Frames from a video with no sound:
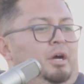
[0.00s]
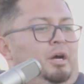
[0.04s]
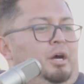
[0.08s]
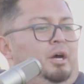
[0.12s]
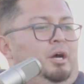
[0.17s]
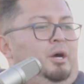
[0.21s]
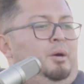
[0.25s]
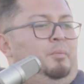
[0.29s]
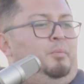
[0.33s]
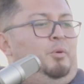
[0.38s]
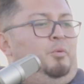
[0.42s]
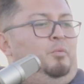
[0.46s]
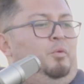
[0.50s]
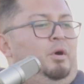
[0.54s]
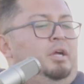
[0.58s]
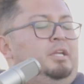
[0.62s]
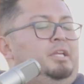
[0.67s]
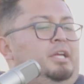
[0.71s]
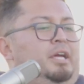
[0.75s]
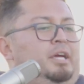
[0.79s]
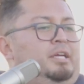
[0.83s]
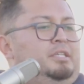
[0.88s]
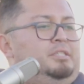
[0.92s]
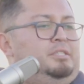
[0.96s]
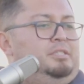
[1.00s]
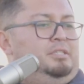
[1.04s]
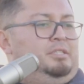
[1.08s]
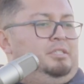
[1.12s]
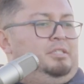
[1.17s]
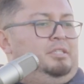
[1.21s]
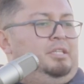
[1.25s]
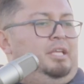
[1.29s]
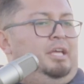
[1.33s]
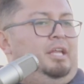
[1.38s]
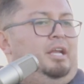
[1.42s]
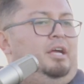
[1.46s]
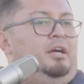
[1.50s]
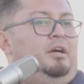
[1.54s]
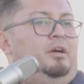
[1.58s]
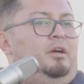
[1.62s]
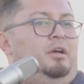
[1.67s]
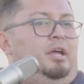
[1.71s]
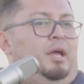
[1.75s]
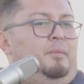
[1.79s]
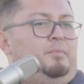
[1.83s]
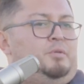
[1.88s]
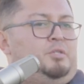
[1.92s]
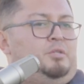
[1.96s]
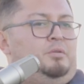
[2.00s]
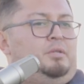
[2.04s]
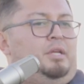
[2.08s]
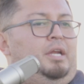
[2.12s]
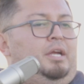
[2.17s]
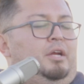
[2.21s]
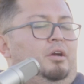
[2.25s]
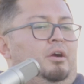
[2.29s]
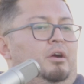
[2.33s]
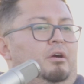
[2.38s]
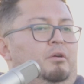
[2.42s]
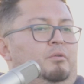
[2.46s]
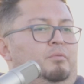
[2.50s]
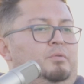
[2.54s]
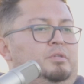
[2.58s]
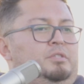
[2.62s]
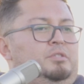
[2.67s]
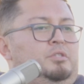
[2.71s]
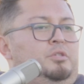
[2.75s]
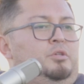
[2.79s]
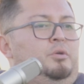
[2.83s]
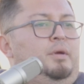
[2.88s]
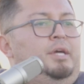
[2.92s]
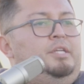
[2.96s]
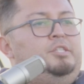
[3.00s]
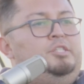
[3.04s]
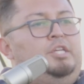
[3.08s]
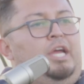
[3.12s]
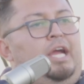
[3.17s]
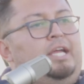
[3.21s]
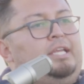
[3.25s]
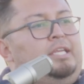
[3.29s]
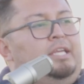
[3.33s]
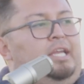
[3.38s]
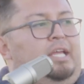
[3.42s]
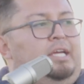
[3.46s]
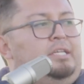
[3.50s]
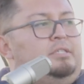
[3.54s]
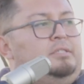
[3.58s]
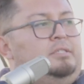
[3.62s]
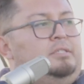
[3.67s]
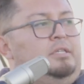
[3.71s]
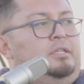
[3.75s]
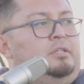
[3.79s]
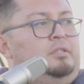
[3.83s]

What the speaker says: but one guest episode that I caught was you had Jack Nixon.